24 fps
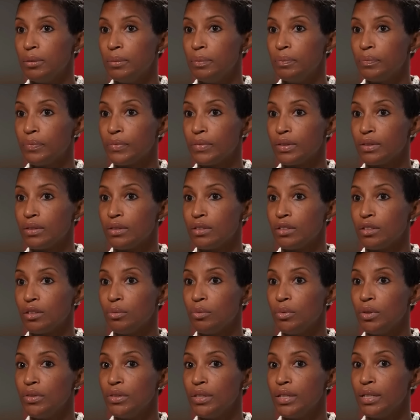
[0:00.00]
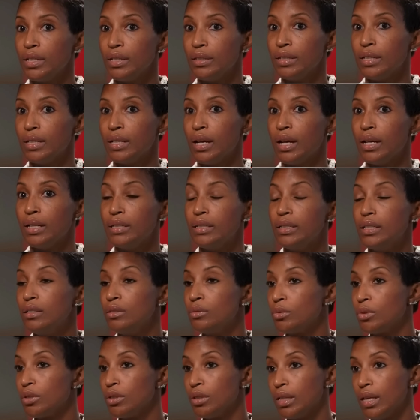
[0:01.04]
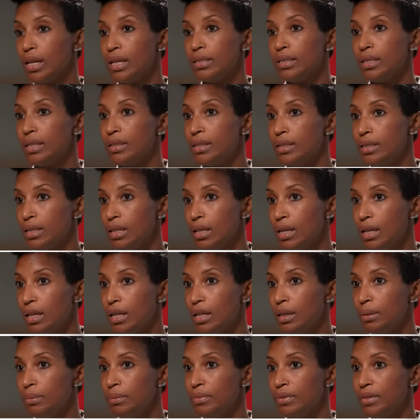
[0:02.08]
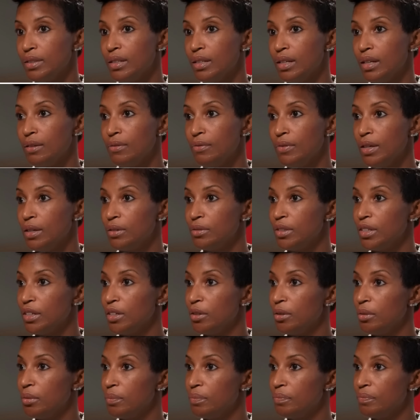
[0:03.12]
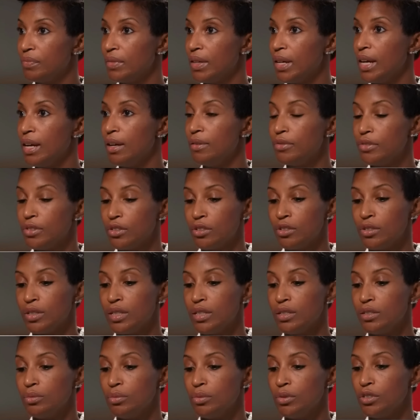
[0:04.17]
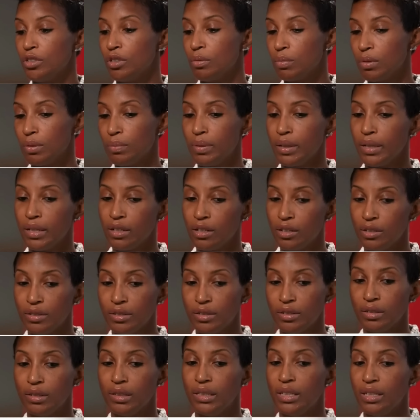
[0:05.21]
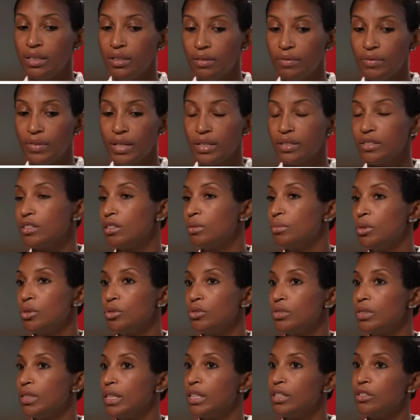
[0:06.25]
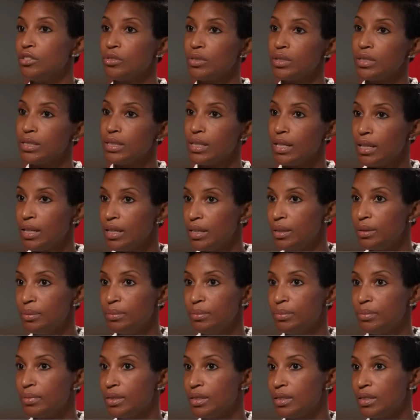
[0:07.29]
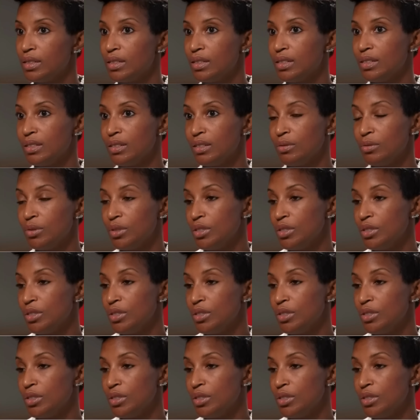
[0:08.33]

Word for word: Interestingly, Faith expresses her hope that by sharing her experiences, she can help other women who find themselves trapped in abusive and dangerous relationships.